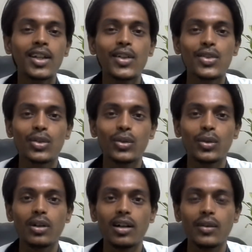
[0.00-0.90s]

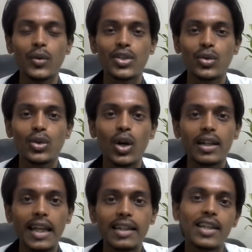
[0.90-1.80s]
So we should not
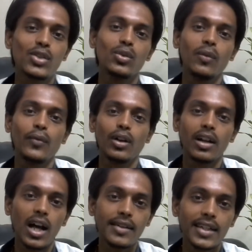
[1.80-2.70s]
take this for
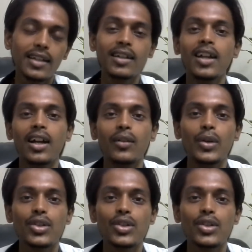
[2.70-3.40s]
granted. We